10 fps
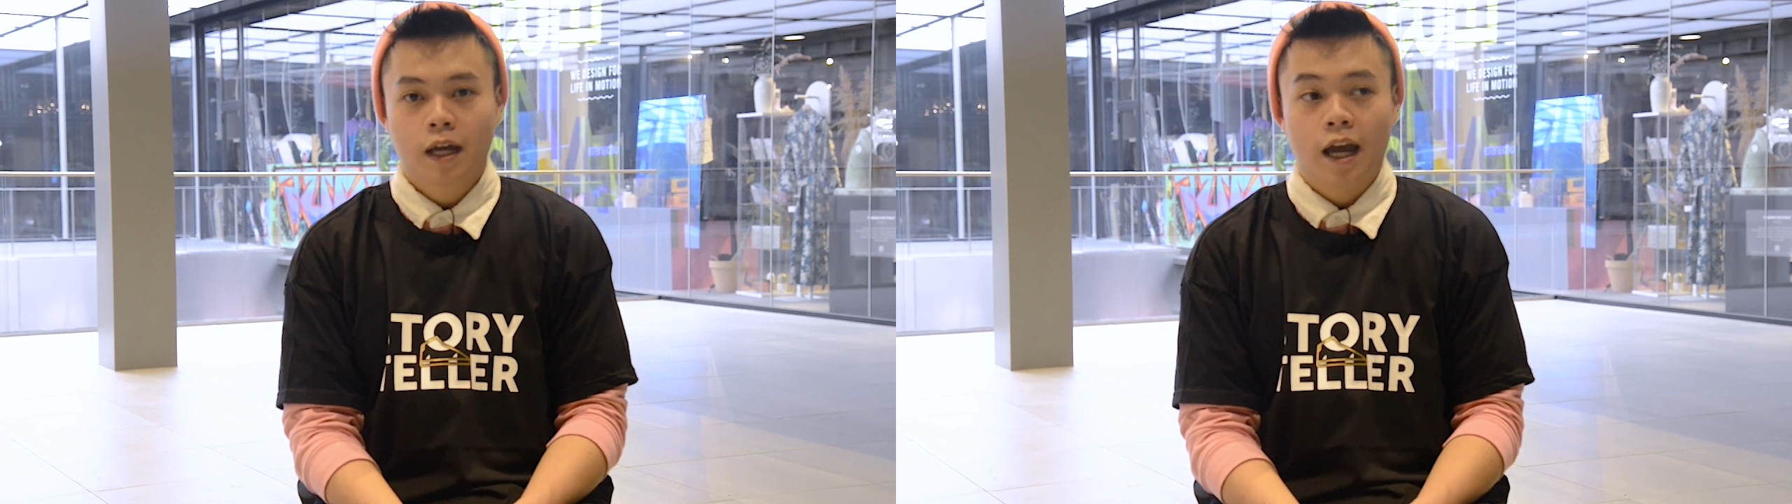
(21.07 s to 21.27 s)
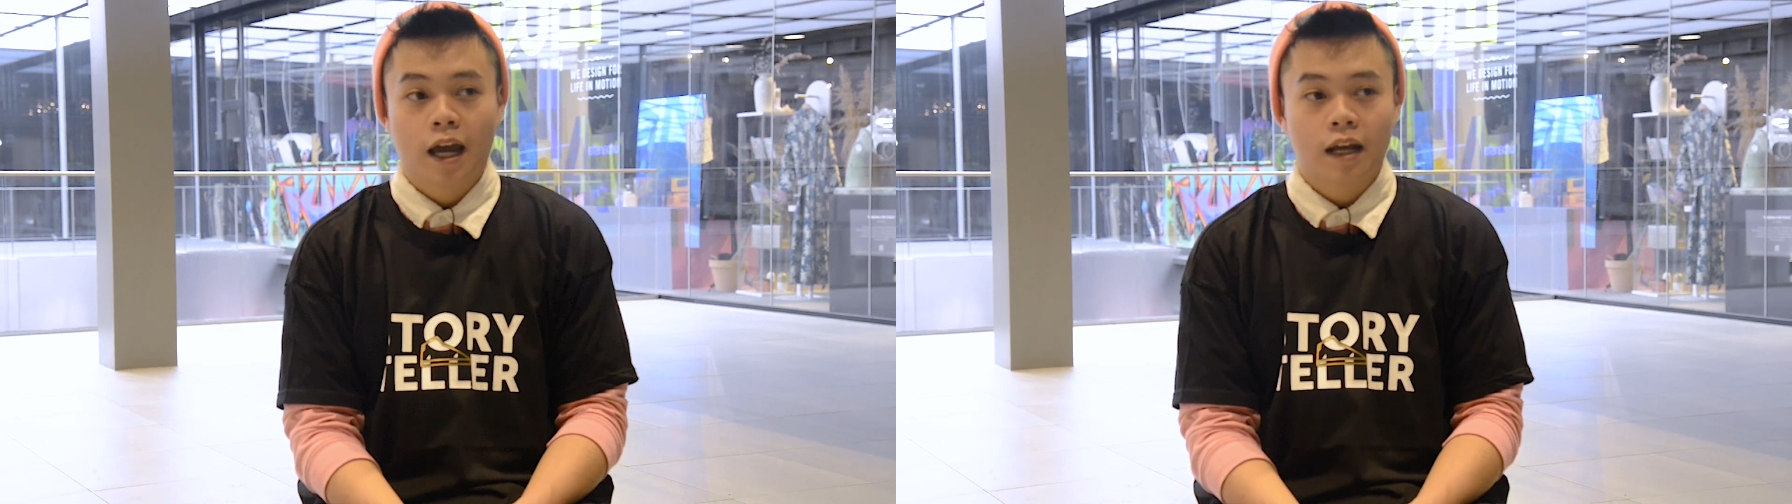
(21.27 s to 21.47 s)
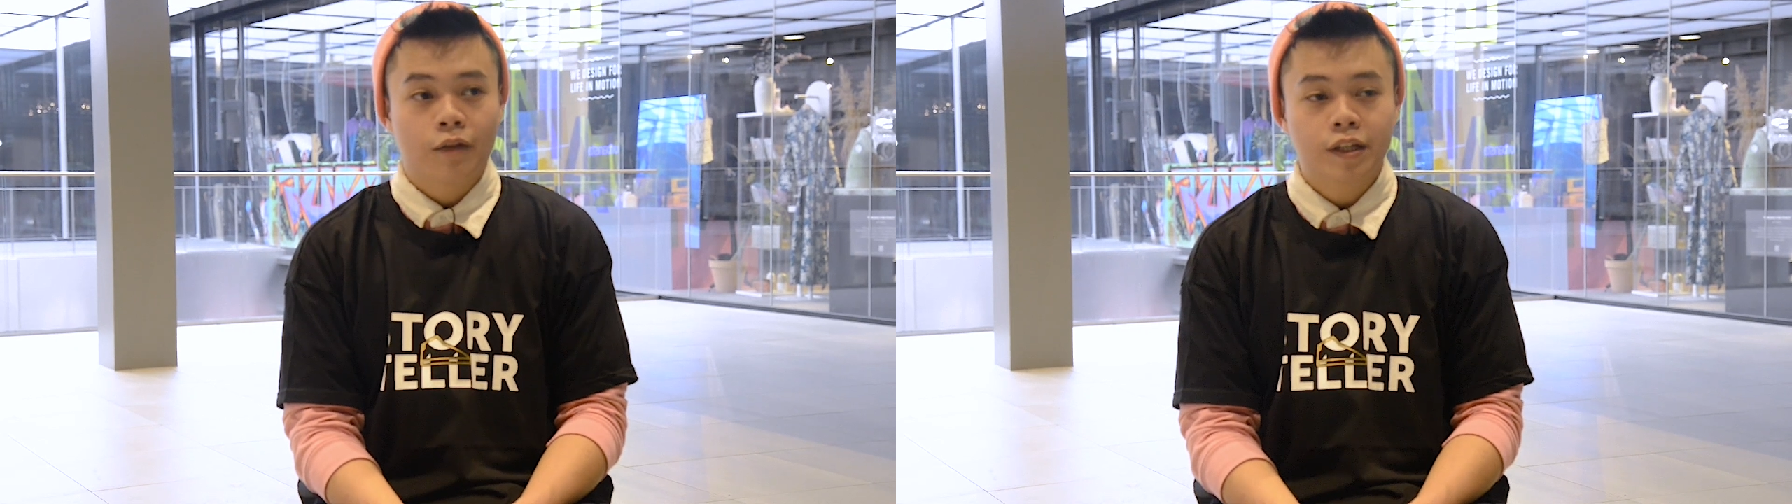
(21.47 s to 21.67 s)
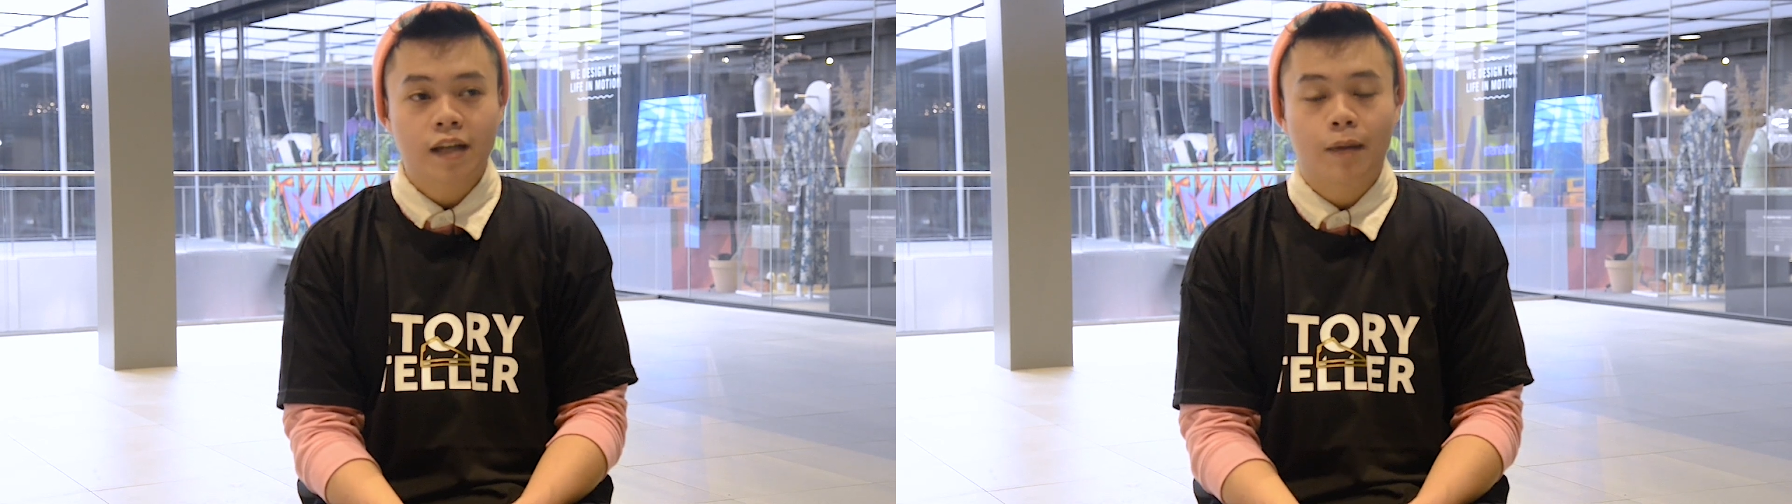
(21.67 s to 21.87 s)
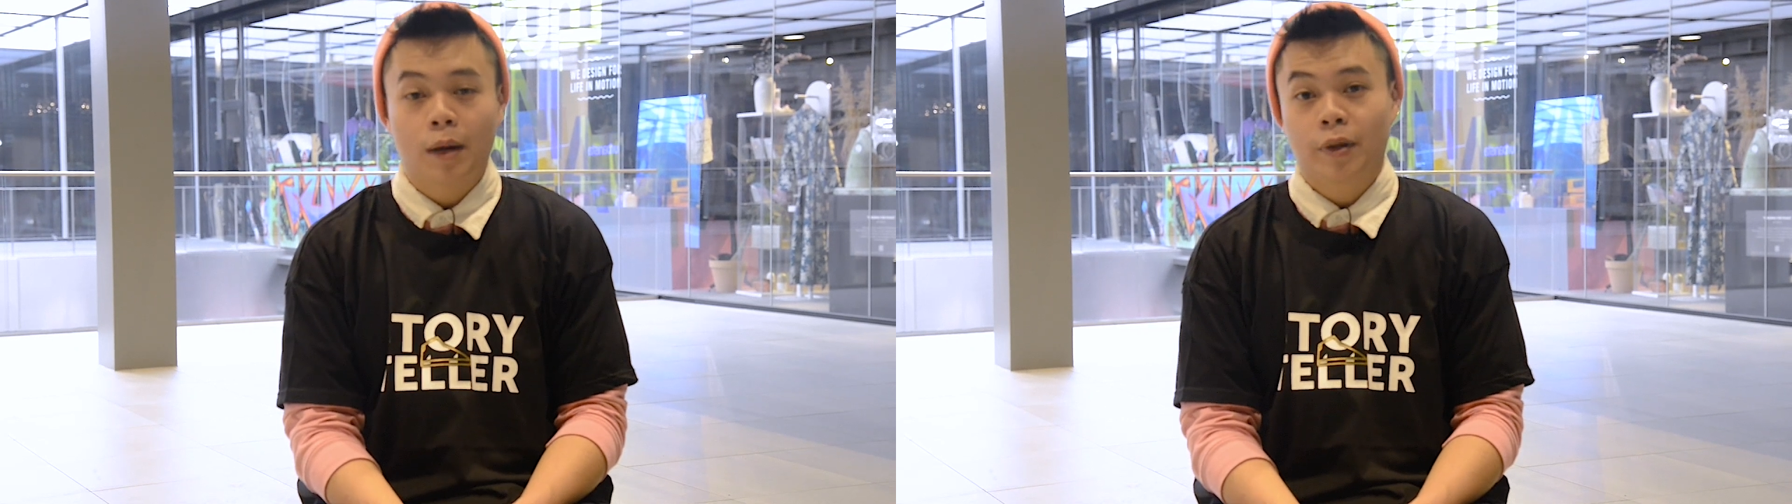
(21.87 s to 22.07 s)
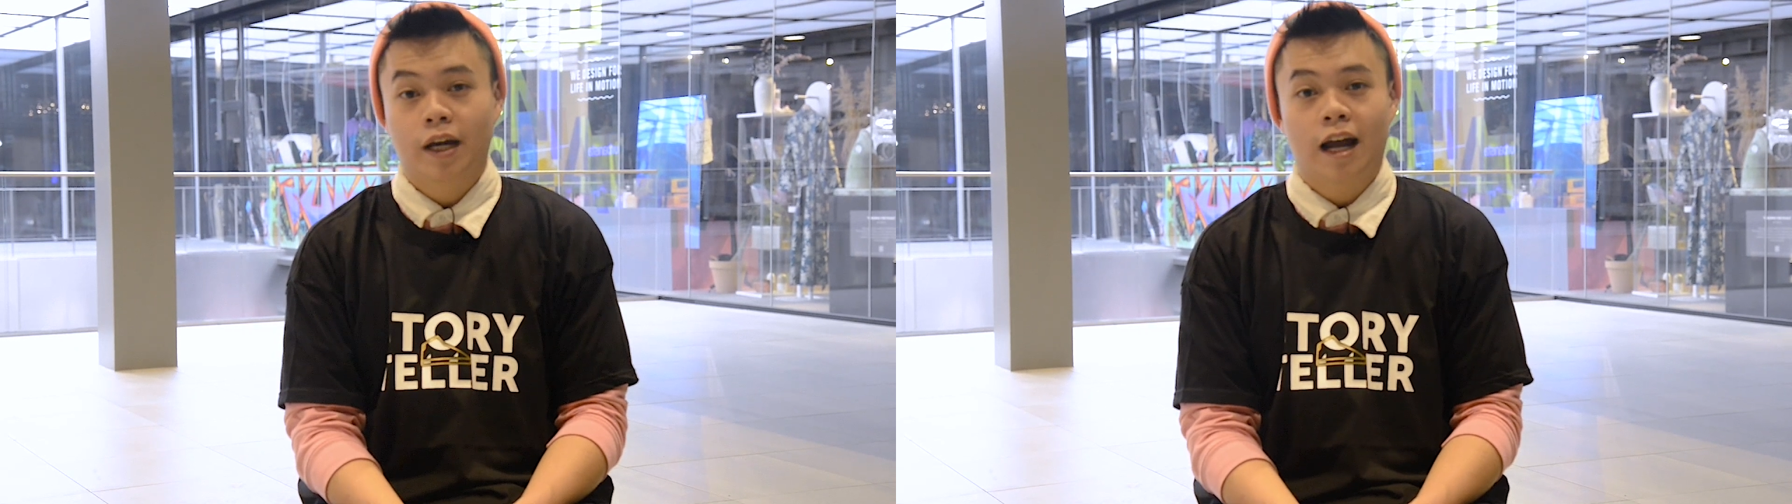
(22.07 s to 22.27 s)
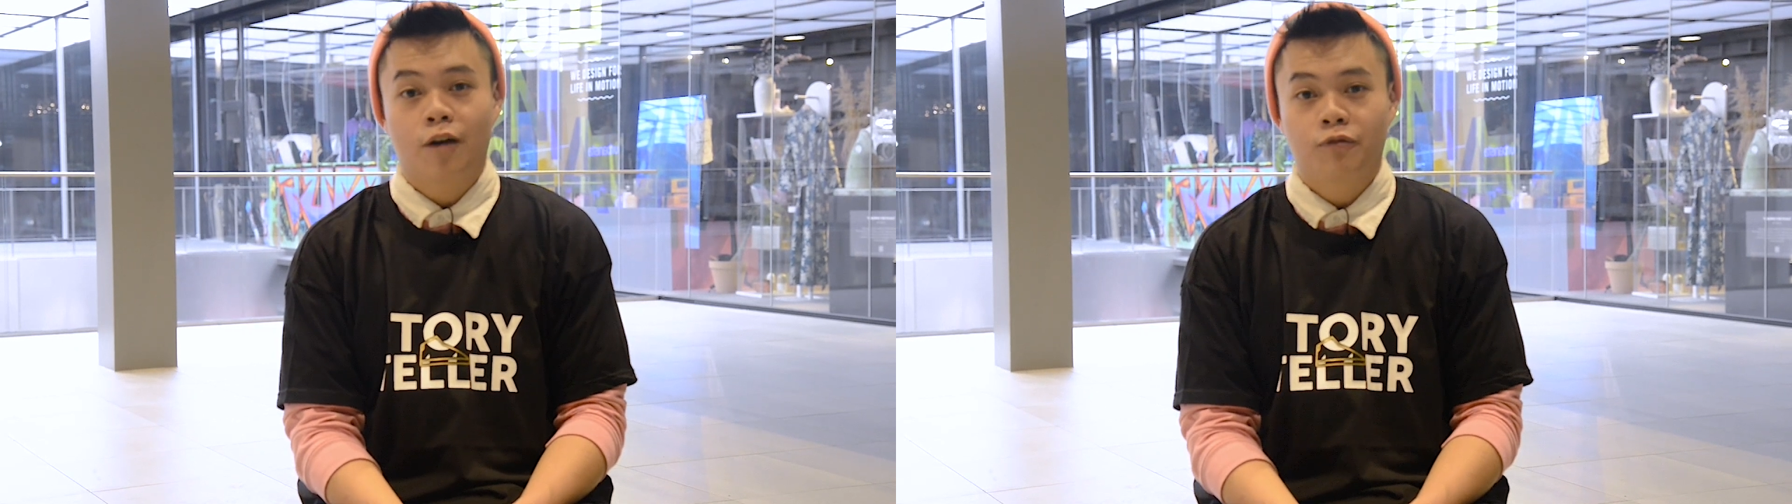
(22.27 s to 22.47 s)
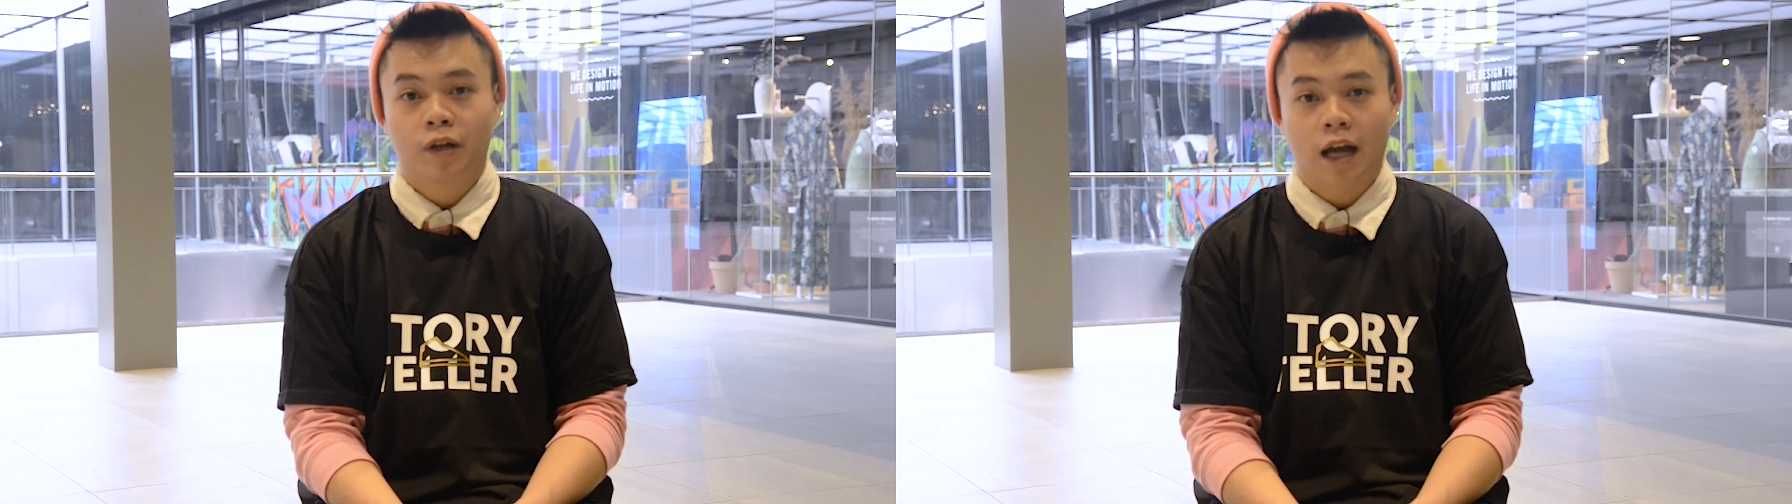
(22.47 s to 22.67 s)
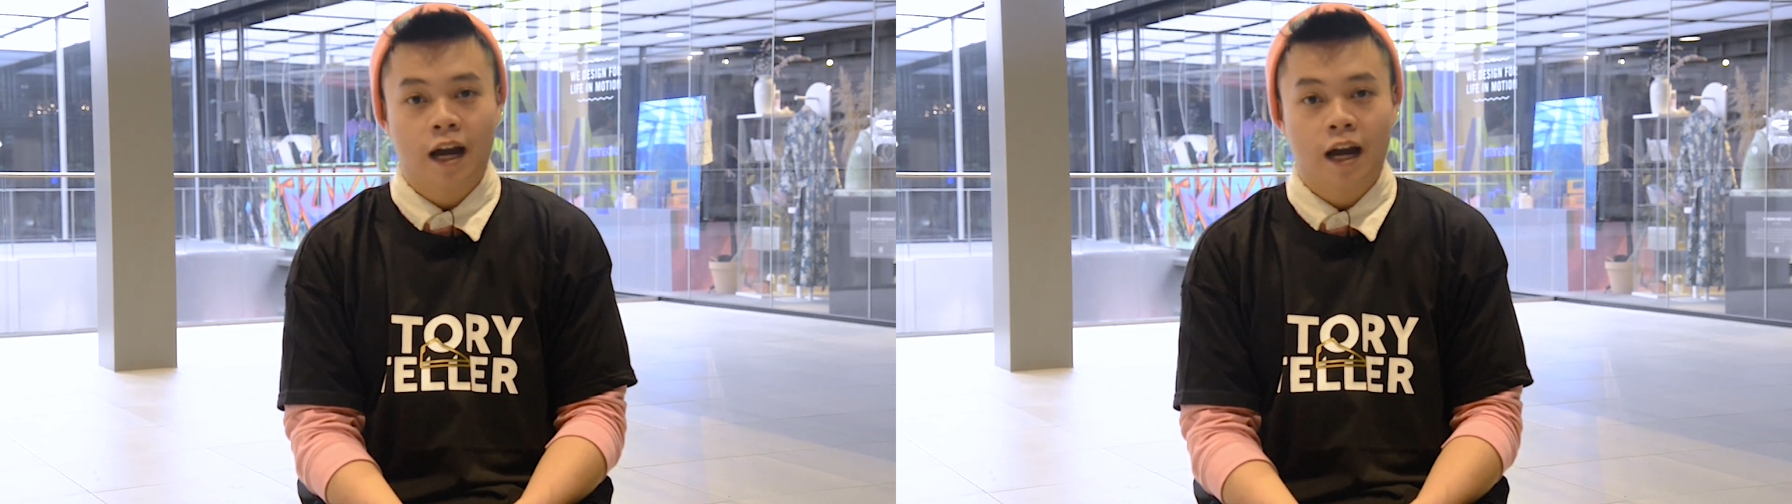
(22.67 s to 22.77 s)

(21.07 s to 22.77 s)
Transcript: And every time I pick an outfit,